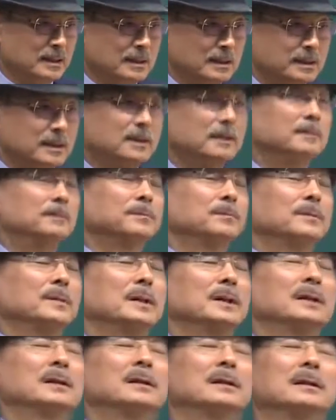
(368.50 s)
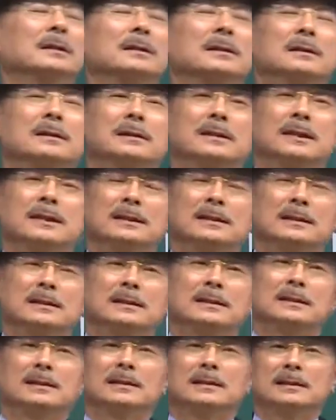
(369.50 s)
I'm
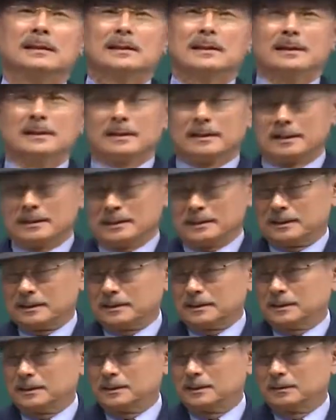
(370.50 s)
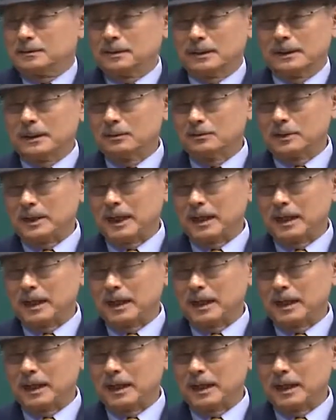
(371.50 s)
not